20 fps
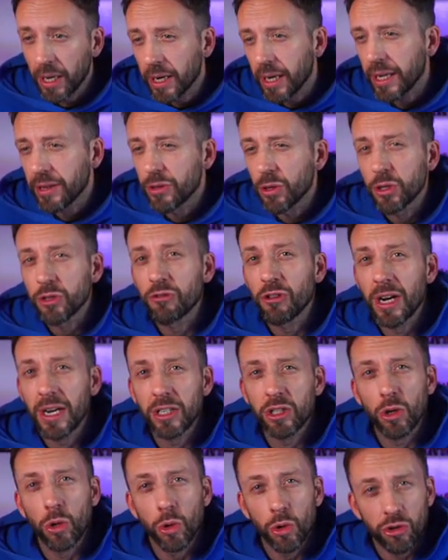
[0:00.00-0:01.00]
It does
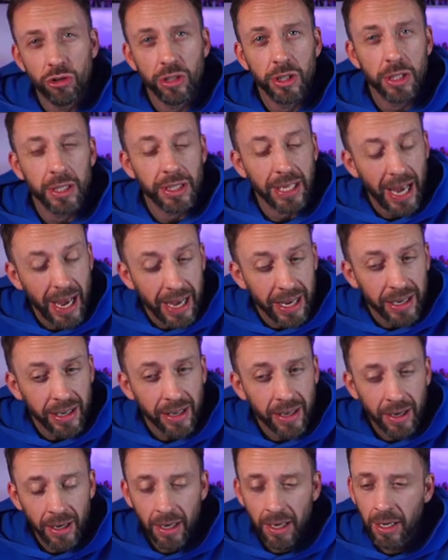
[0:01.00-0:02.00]
rise to 110,
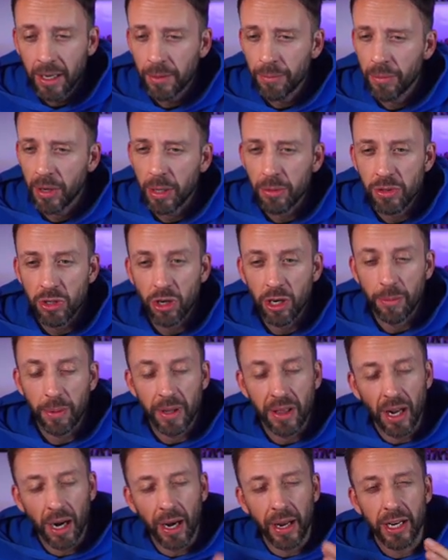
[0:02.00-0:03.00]
but he was going to be
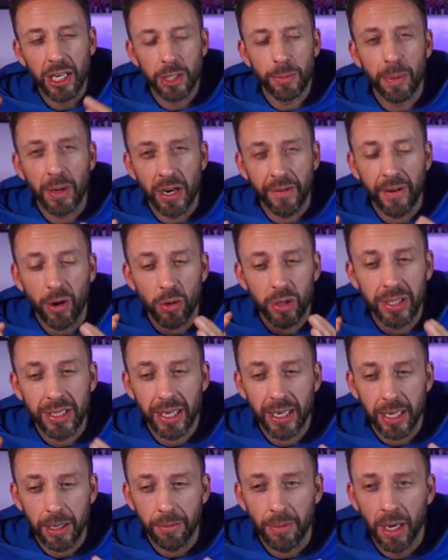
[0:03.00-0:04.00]
the linchpin of our
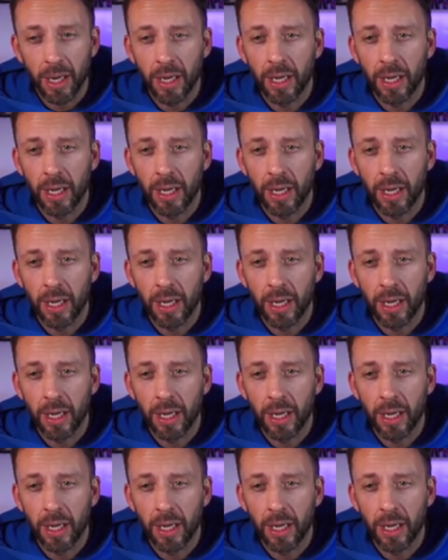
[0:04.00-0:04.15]
team.